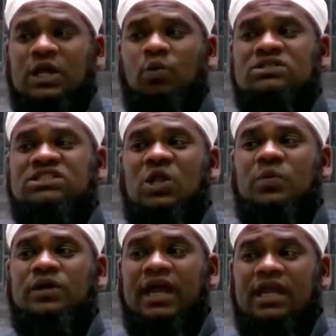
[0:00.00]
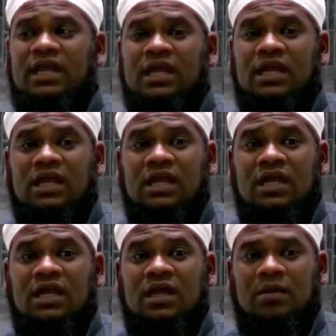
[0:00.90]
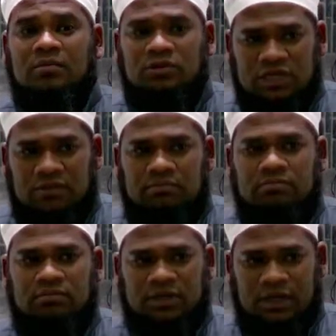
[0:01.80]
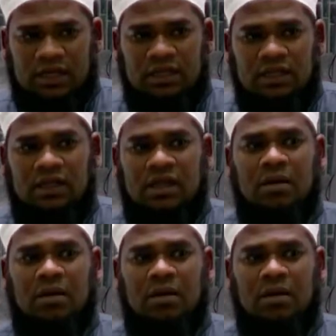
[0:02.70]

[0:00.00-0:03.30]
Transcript: but he will still be a Muslim. Okay?